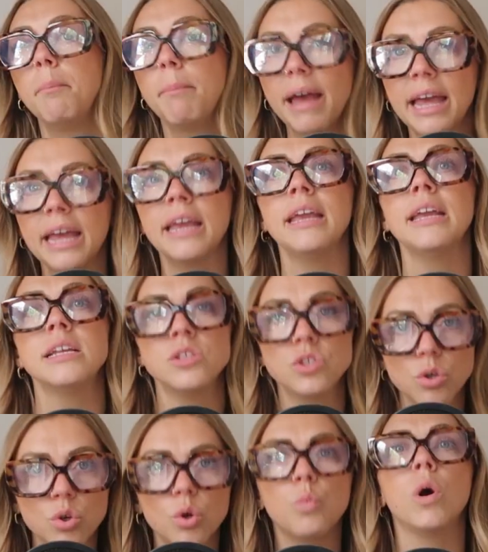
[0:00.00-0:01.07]
pay
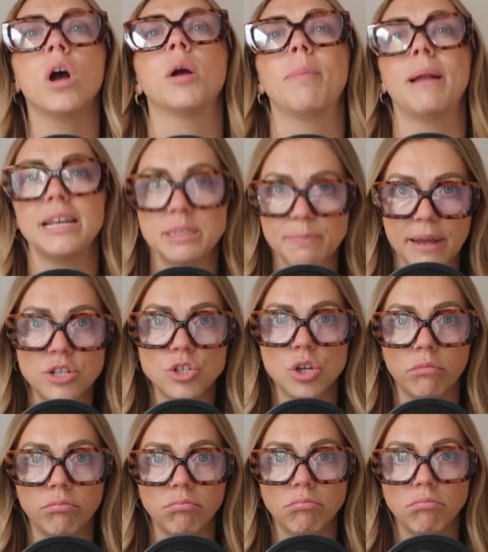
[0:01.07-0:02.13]
into your workplace
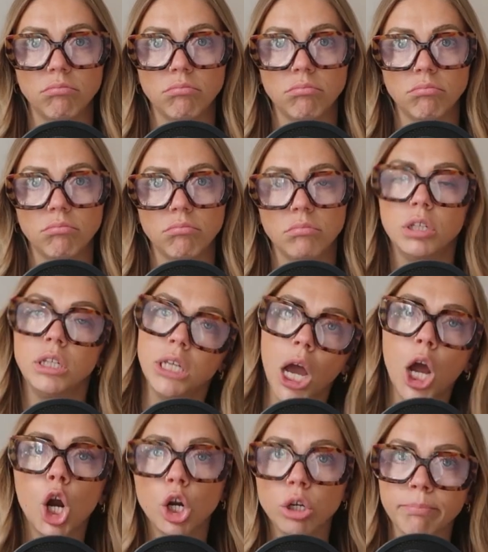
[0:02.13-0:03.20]
pension. You
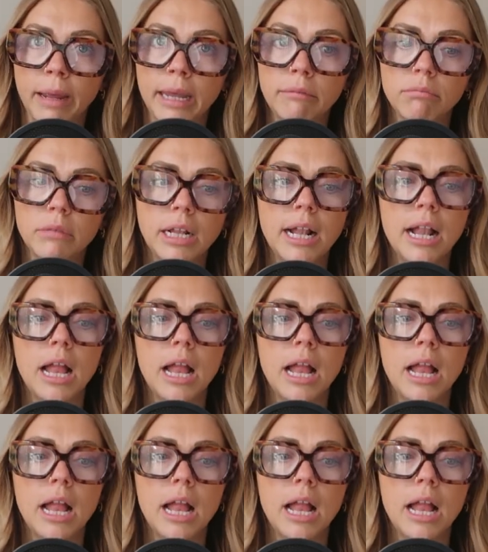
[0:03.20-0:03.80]
heard me.